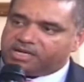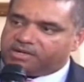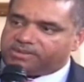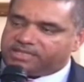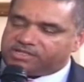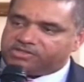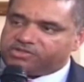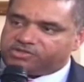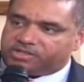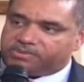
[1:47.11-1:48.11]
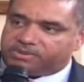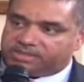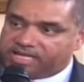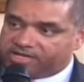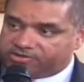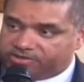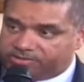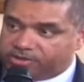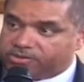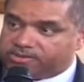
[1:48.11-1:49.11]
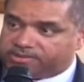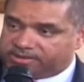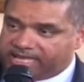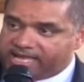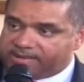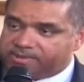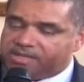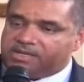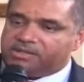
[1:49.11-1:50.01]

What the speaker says: a relationship with the National Renewable Lab,